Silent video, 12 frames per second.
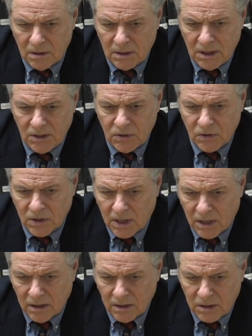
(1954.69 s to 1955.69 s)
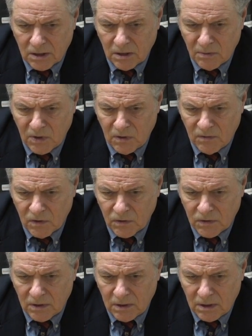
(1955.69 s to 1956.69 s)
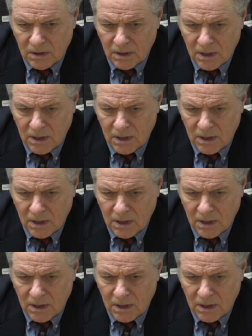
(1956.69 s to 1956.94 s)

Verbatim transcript: Teachers College at Columbia University,